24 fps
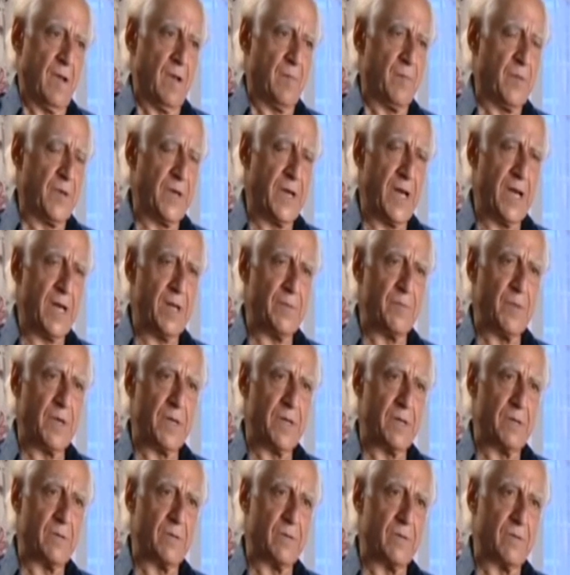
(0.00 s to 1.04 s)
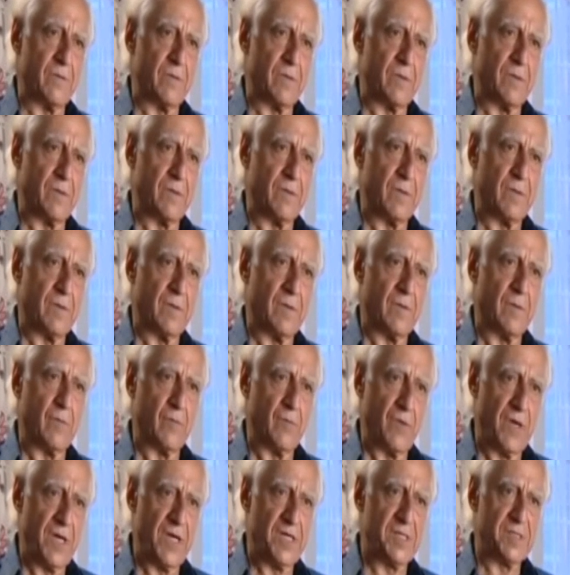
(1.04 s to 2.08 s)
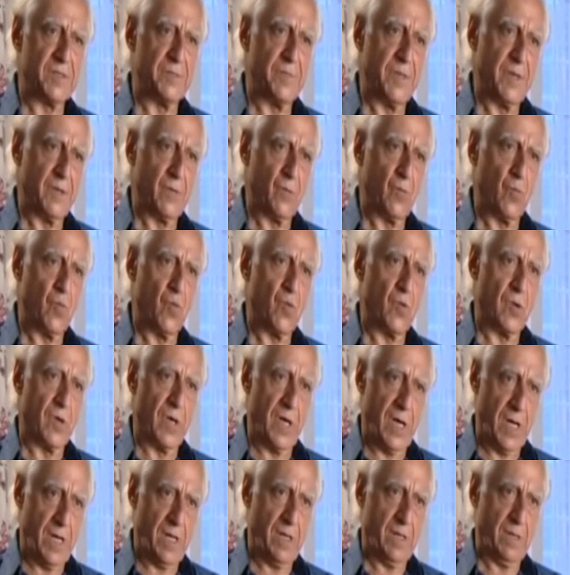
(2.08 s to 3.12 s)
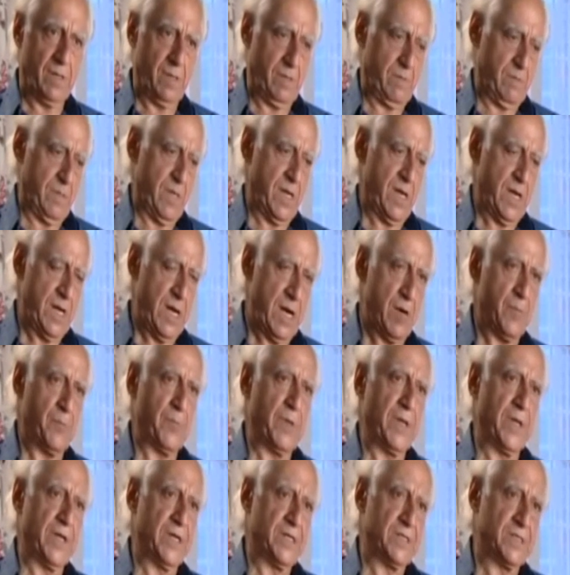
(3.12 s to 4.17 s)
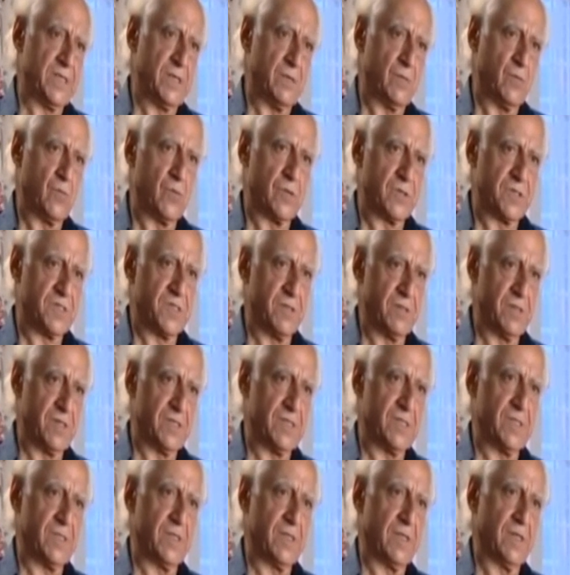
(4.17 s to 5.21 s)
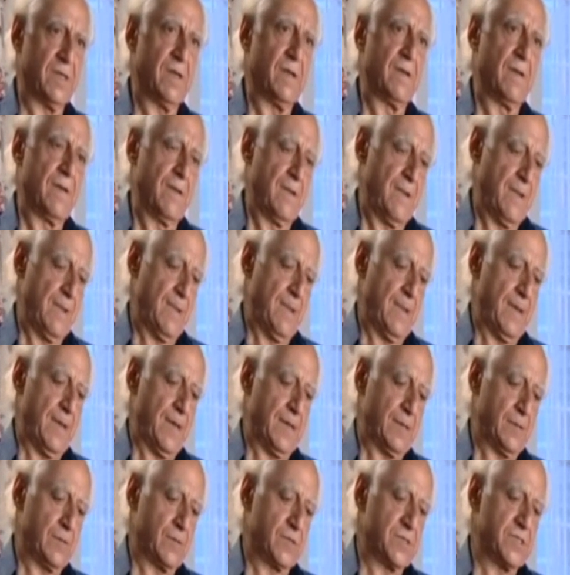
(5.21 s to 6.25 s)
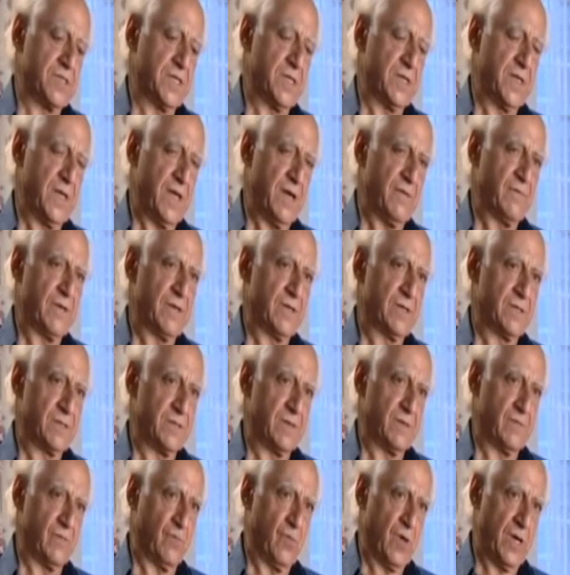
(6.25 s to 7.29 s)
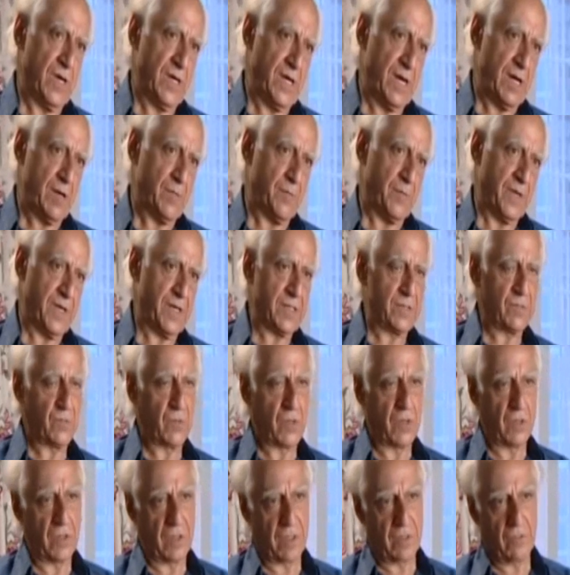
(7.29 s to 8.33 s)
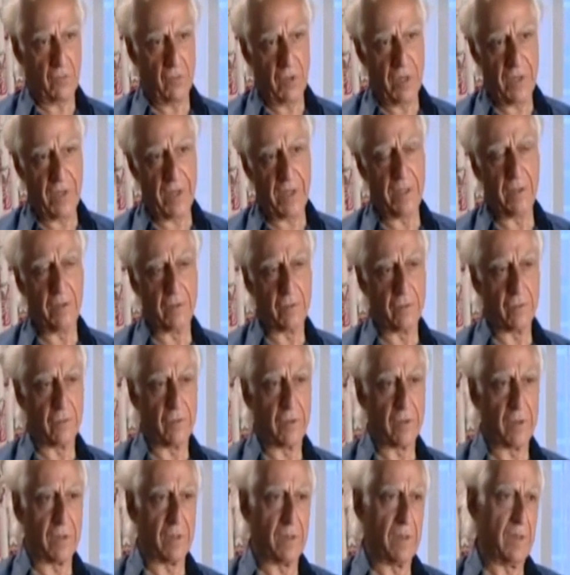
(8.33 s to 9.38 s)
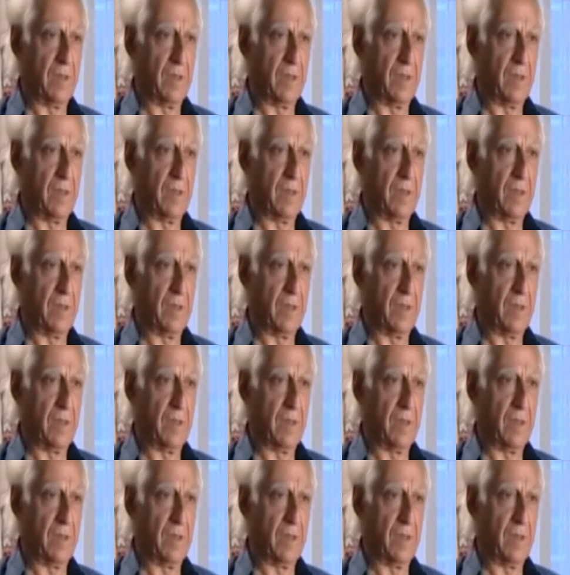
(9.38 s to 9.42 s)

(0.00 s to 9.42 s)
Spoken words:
But anybody who reads about war and airplanes in war seriously and looks at the evidence of when airplanes work and when they don't work,